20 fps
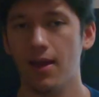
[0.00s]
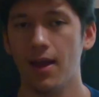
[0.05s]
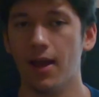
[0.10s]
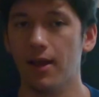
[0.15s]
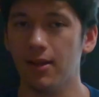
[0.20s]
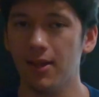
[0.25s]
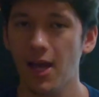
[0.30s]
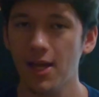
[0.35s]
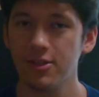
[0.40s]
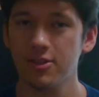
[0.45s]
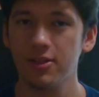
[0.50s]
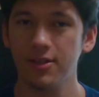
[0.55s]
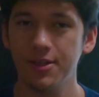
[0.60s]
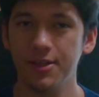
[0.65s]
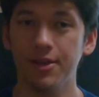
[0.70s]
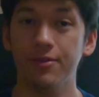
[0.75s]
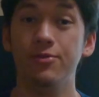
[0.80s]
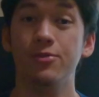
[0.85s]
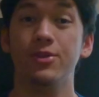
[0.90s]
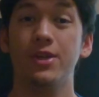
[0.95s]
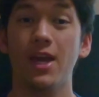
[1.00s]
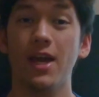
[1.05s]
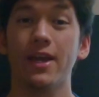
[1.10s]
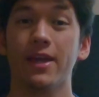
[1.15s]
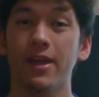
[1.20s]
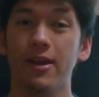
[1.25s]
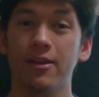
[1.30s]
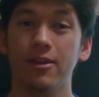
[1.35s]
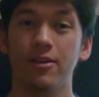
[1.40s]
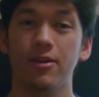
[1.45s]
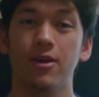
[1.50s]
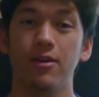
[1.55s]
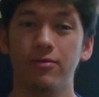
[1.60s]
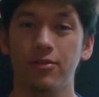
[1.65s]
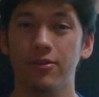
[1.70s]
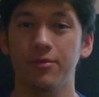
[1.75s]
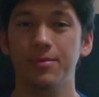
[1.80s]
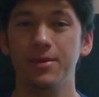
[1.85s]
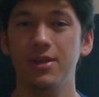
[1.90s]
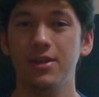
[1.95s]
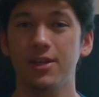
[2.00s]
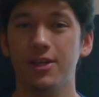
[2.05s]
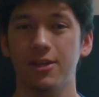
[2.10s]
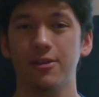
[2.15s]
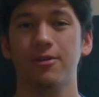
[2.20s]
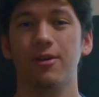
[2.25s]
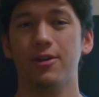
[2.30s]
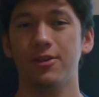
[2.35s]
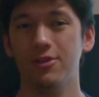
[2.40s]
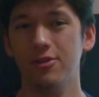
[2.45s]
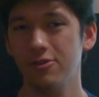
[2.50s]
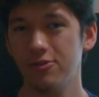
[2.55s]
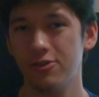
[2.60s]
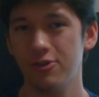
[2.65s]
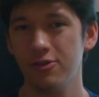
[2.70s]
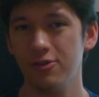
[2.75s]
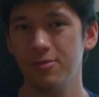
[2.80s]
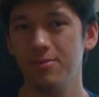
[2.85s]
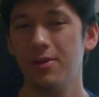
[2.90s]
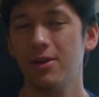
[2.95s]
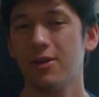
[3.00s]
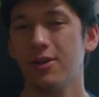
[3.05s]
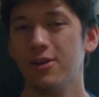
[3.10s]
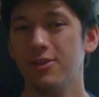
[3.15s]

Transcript: And lastly, if you can't get enough of me here on YouTube,